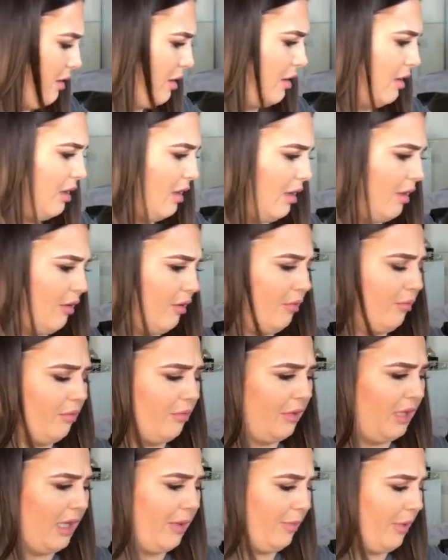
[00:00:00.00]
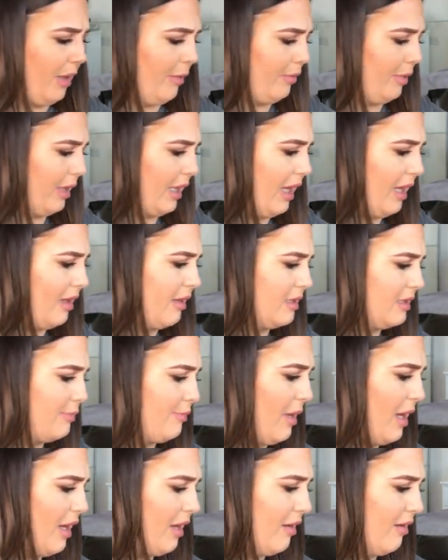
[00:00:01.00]
you know, lip applicators
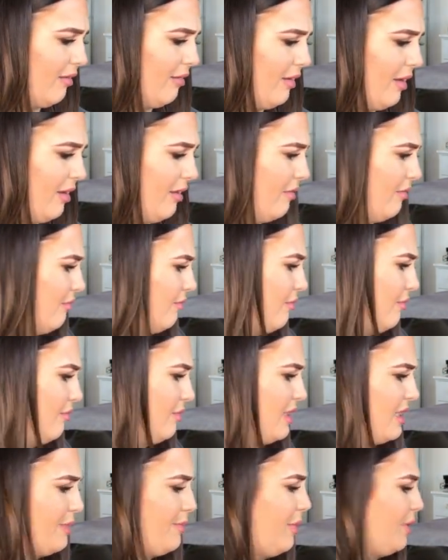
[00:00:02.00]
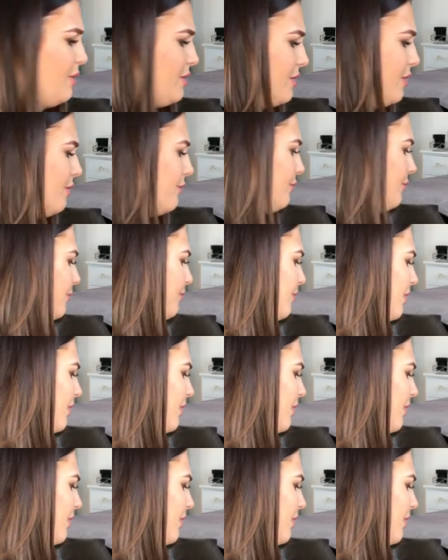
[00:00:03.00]
back and then dispose of.